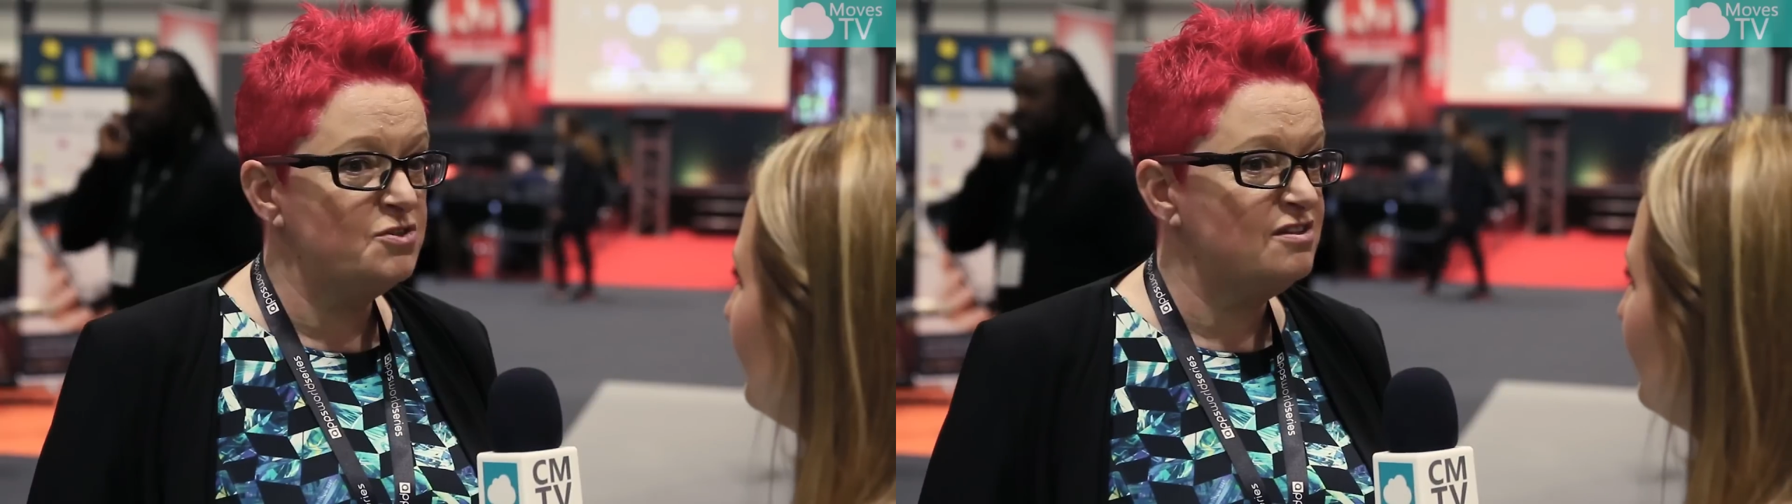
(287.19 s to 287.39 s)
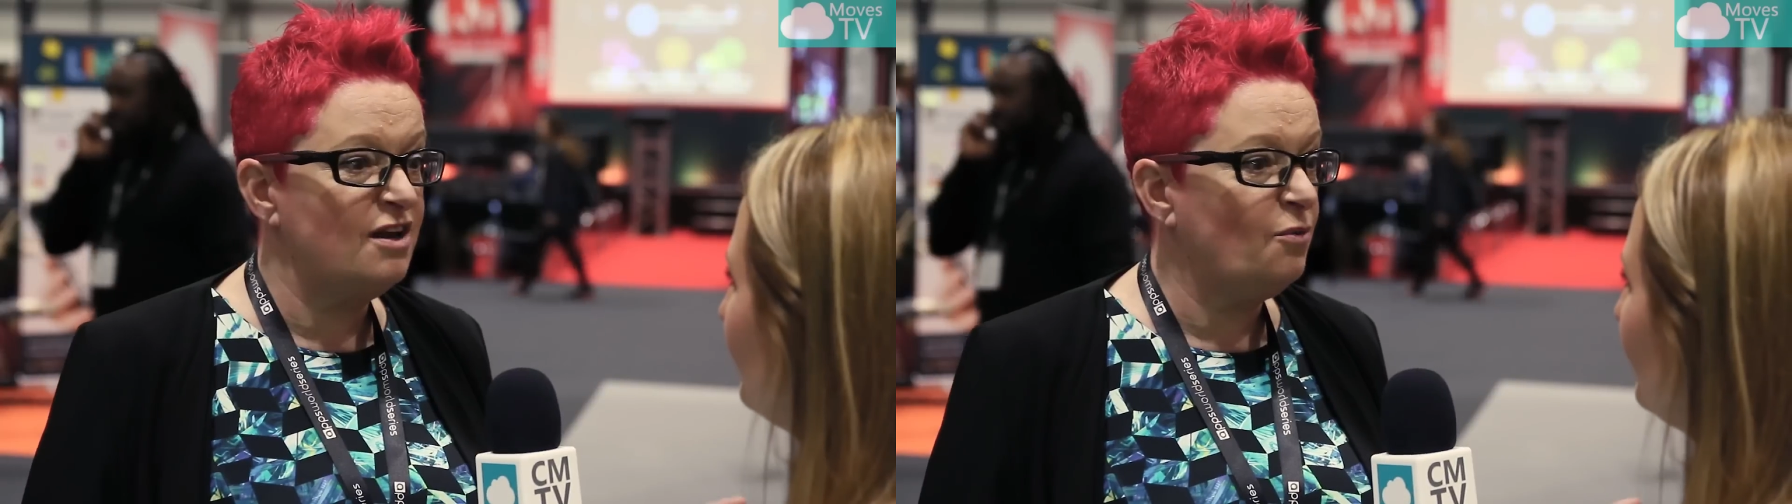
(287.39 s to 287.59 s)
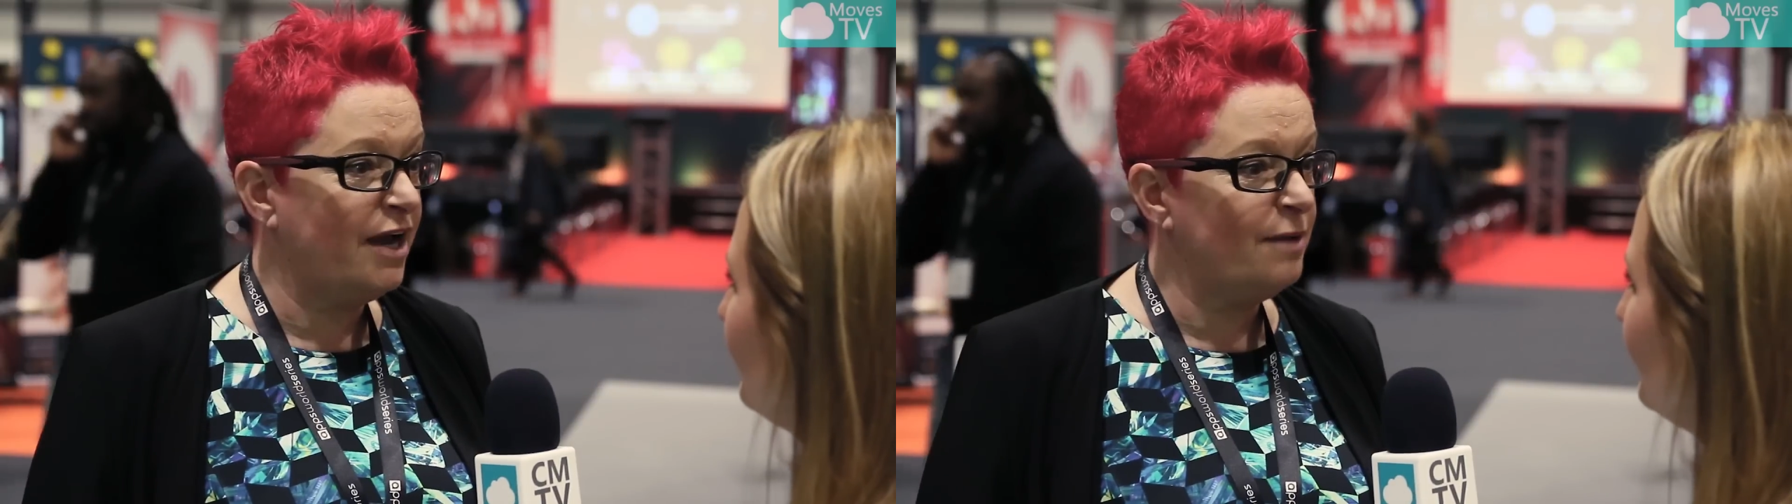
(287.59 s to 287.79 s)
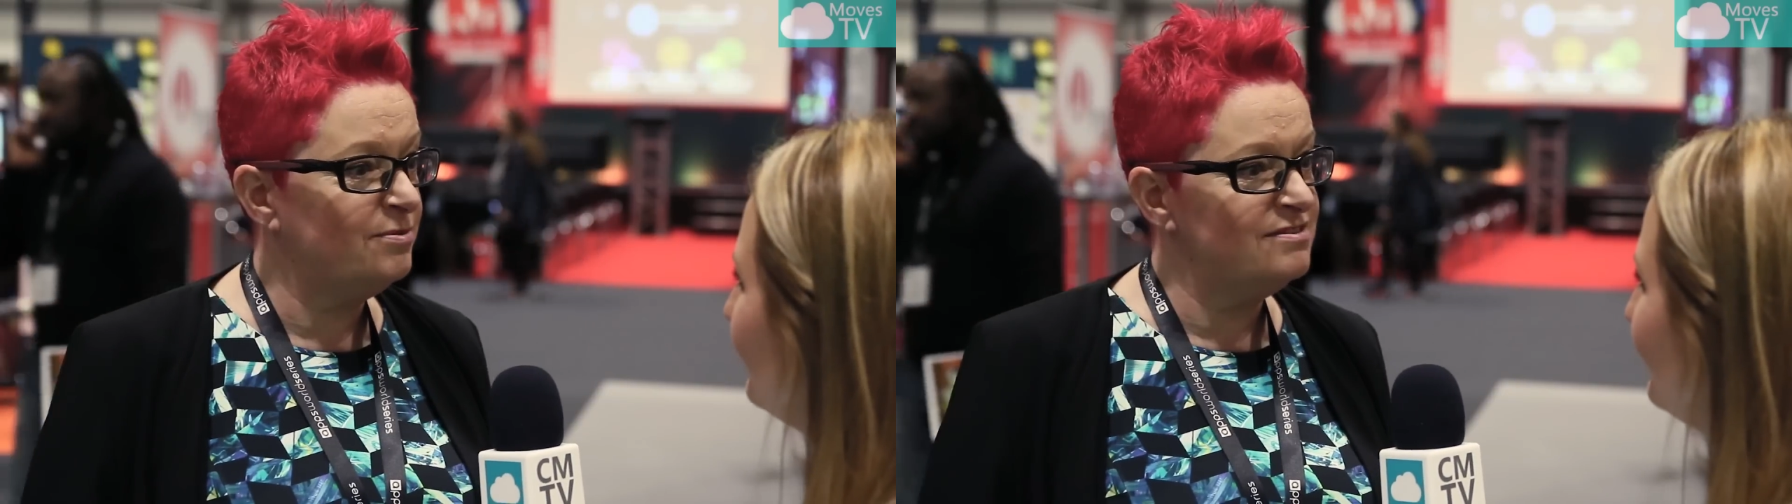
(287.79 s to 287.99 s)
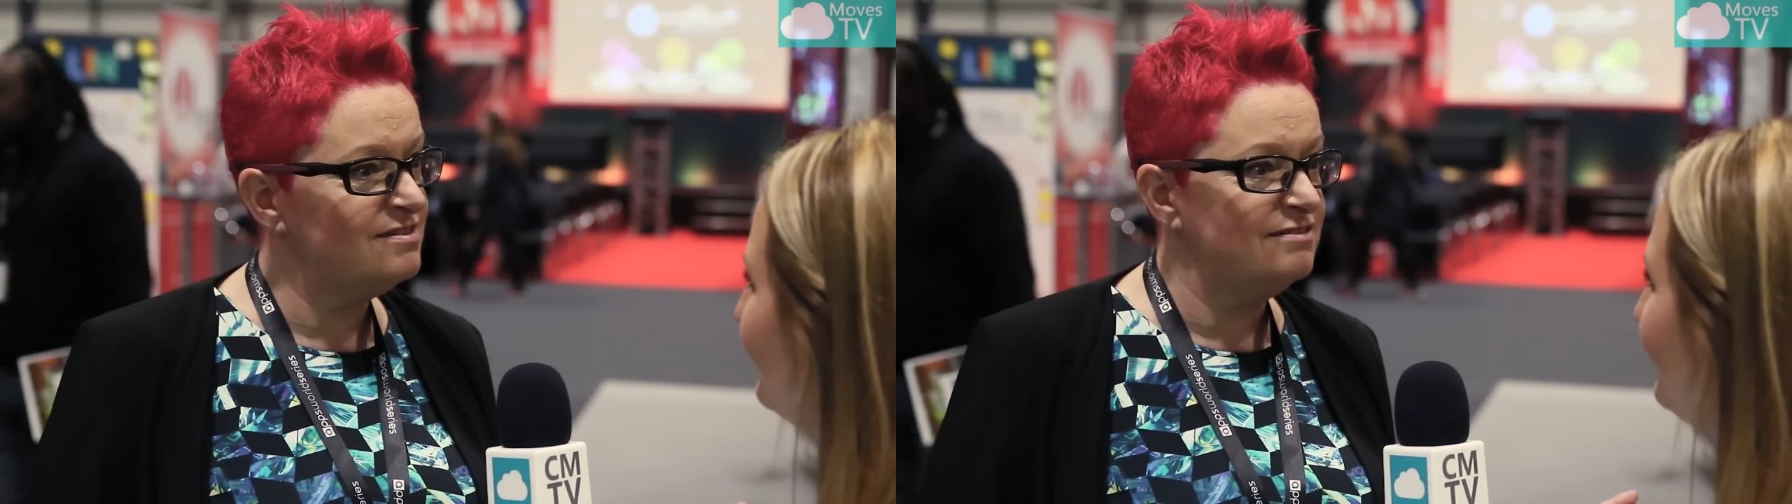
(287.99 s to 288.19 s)
wants to know what
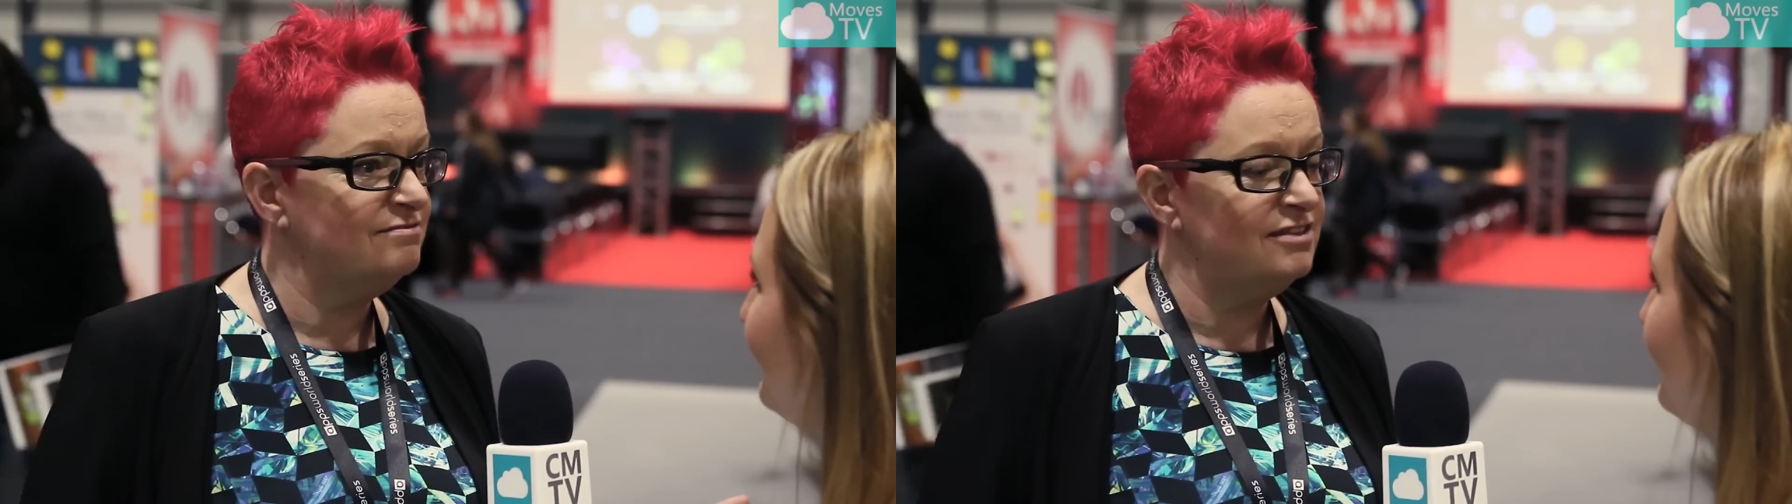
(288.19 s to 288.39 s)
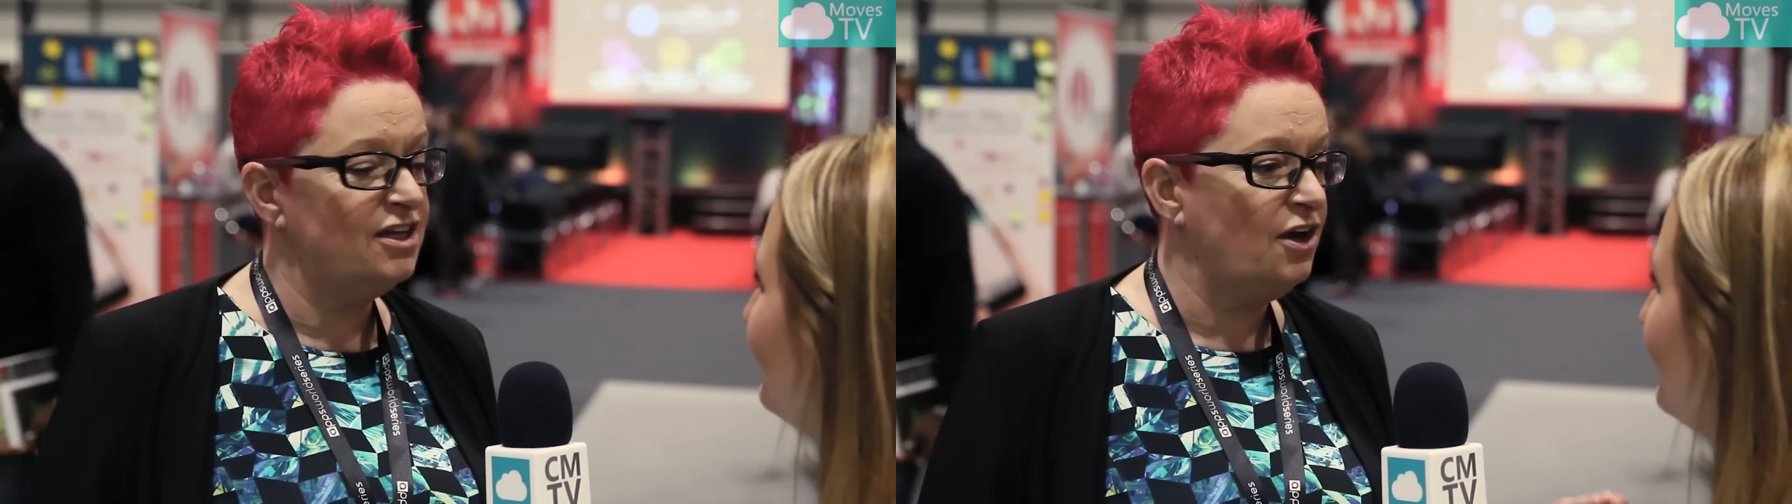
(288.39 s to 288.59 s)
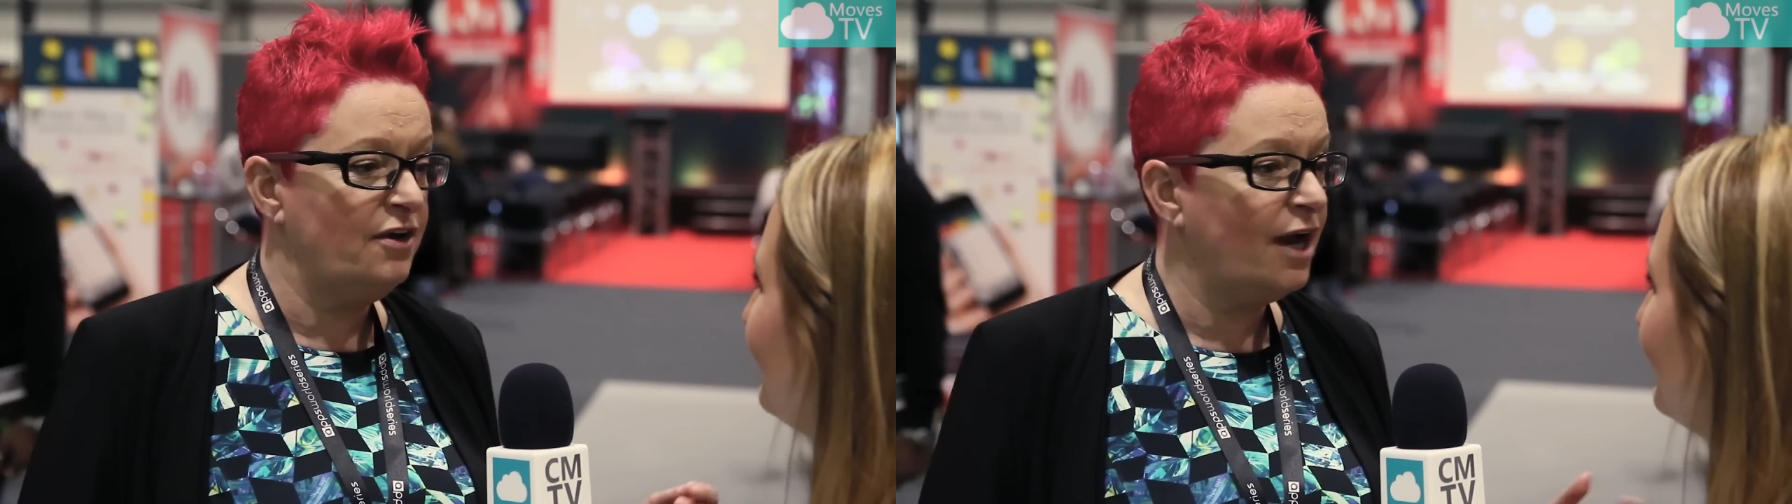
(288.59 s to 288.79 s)
happened and, you know,